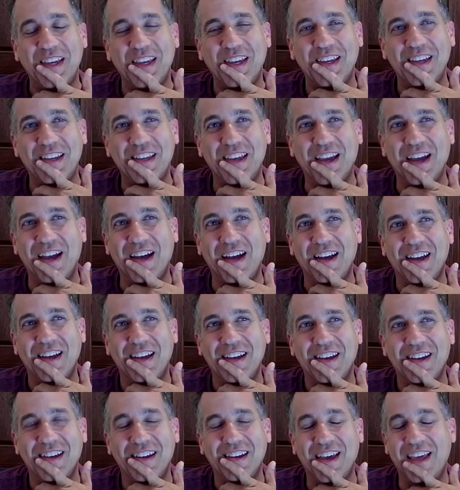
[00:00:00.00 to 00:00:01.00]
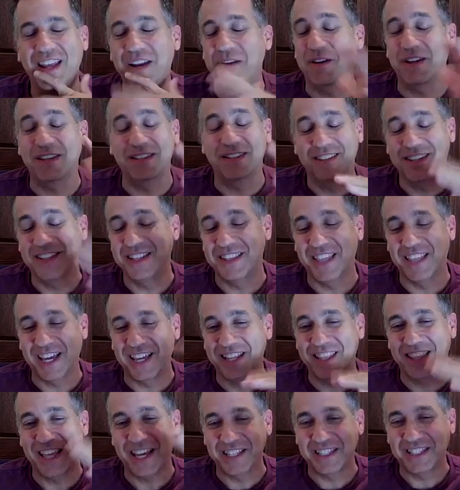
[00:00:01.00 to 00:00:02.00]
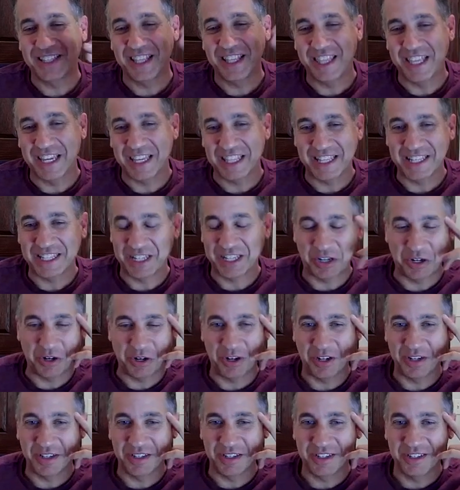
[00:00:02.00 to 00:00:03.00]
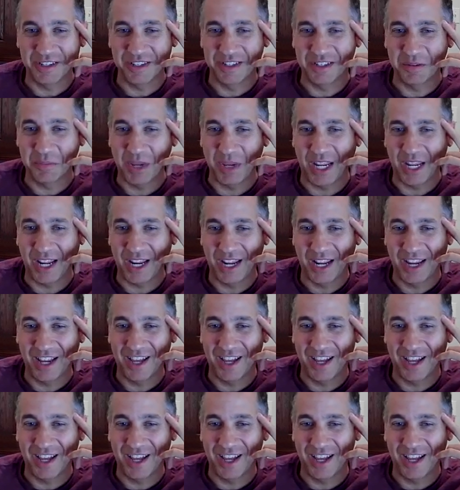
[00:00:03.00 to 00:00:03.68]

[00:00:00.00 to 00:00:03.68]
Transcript: yeah, anyways that's the thing that's occurring to me